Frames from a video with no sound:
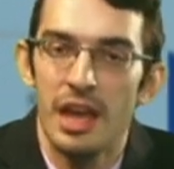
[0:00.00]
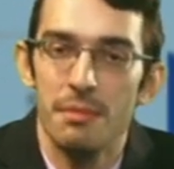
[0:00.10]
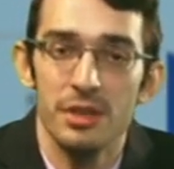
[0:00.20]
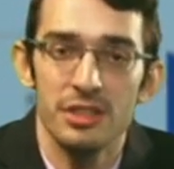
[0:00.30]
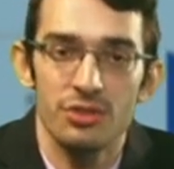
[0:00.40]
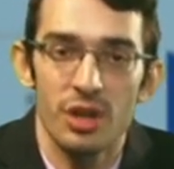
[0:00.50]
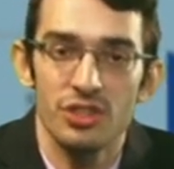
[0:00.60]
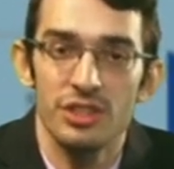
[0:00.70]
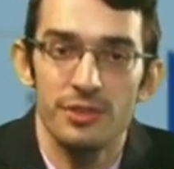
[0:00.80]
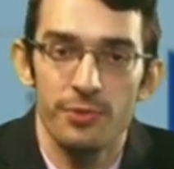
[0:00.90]

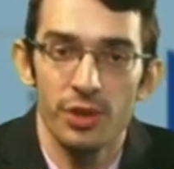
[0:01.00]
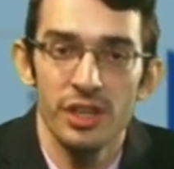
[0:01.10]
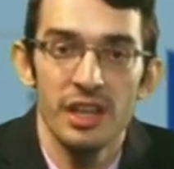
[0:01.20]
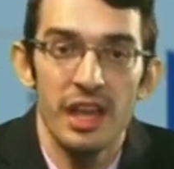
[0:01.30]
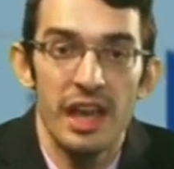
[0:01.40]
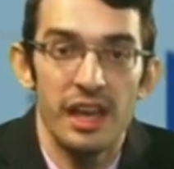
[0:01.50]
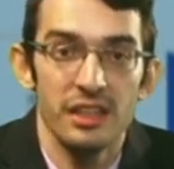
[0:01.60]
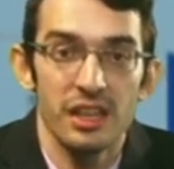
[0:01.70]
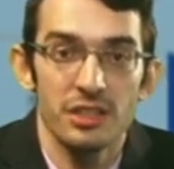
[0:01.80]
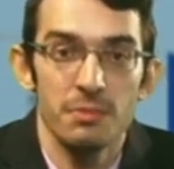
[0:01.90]
Administration is free
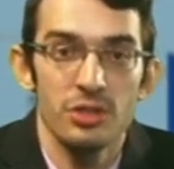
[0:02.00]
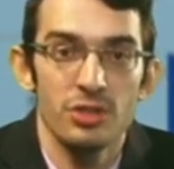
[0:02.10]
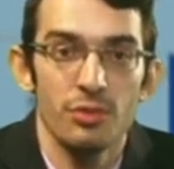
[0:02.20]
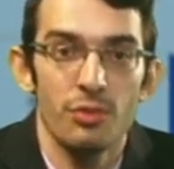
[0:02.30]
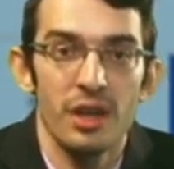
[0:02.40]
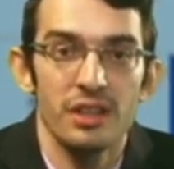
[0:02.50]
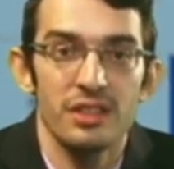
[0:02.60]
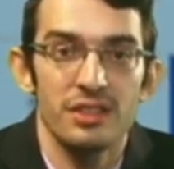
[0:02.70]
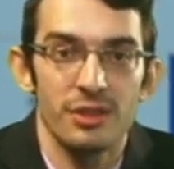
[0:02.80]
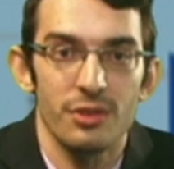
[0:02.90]
and the exhibition will run
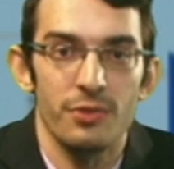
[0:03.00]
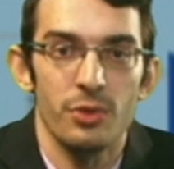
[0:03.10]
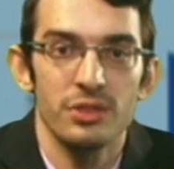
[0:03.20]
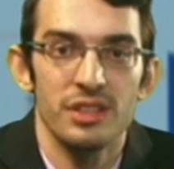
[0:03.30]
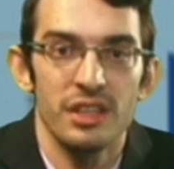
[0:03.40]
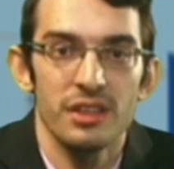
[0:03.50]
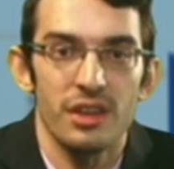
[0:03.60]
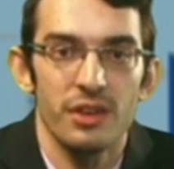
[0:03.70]
until the 14th